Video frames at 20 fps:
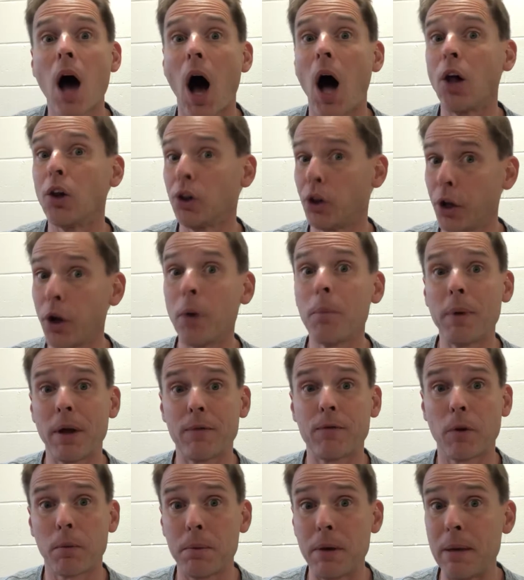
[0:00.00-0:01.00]
a little
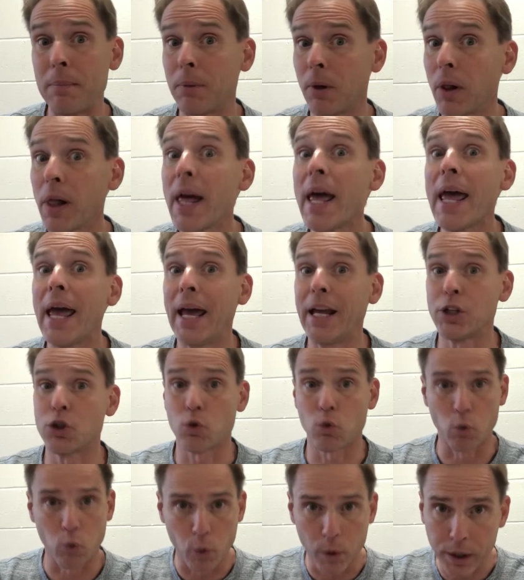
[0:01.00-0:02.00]
bit for people. It's
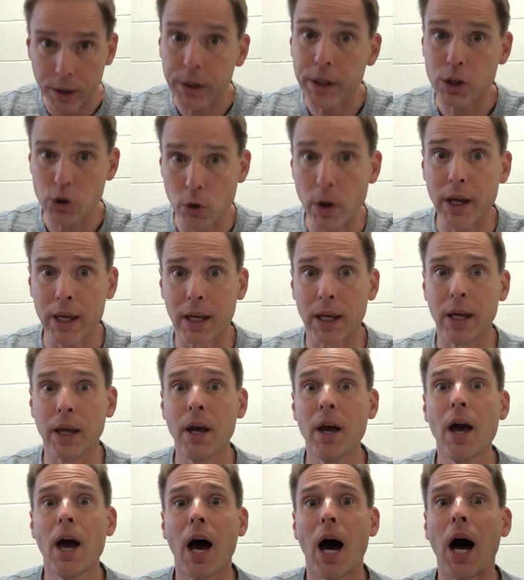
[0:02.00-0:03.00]
really tricky,
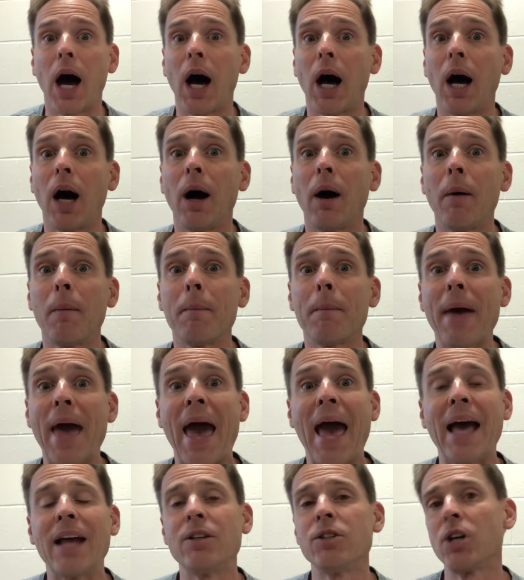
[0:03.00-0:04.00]
and
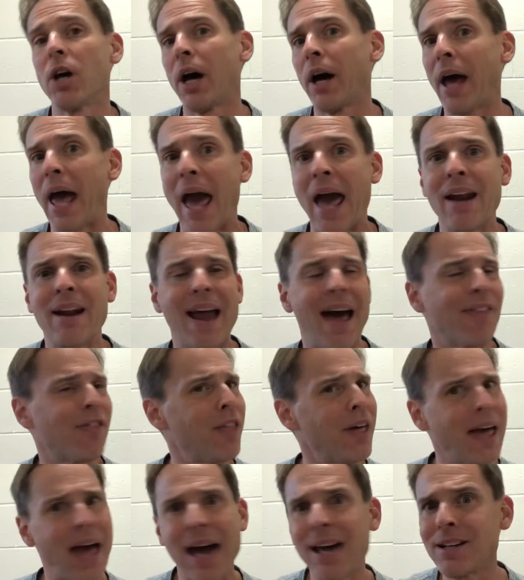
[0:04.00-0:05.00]
at
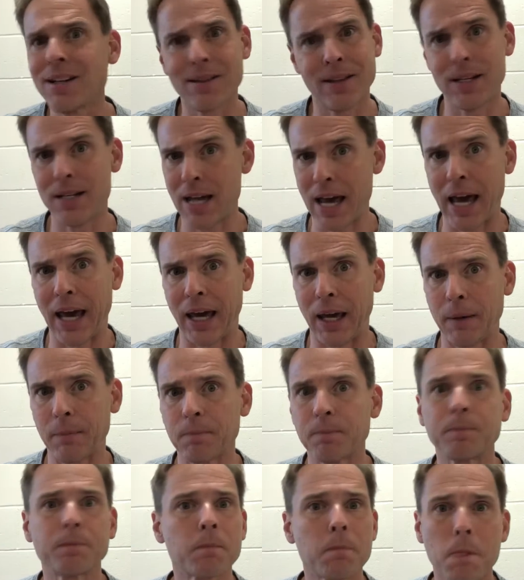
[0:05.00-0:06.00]
the end of the day,
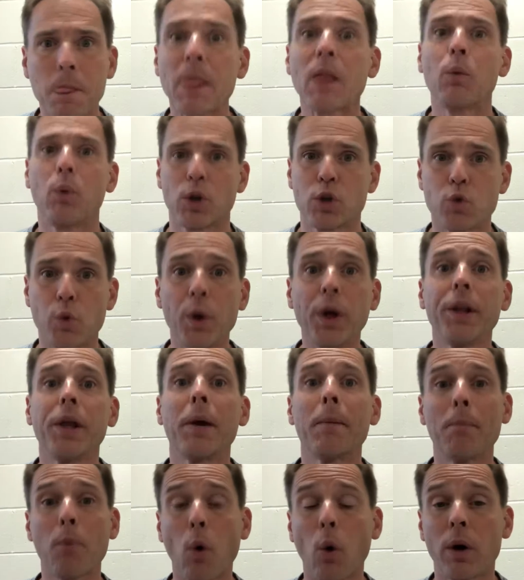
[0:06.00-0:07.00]
what's really
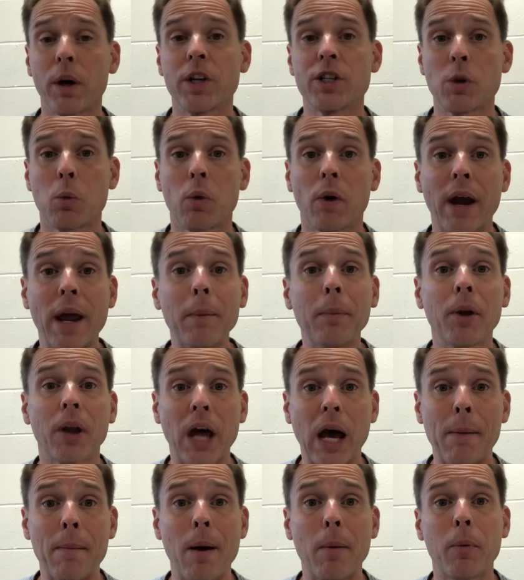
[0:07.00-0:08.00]
important is that we're able to
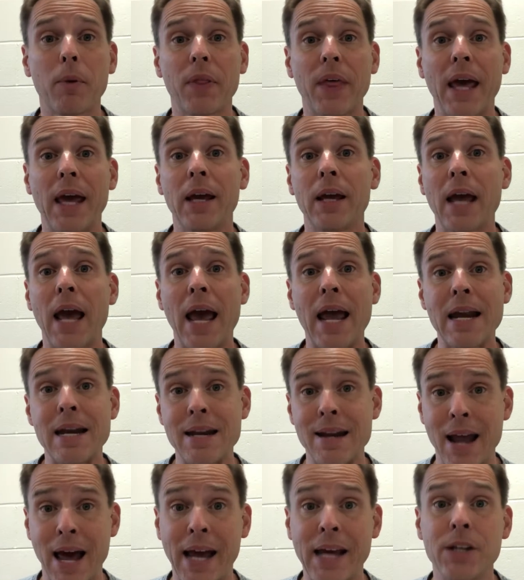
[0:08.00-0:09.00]
come up with a
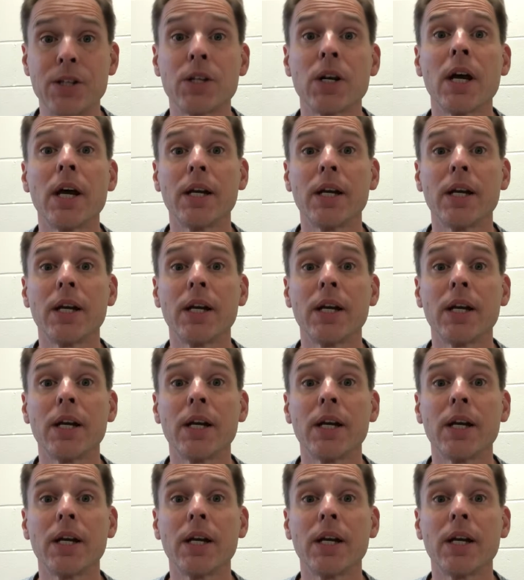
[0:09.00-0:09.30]
nice,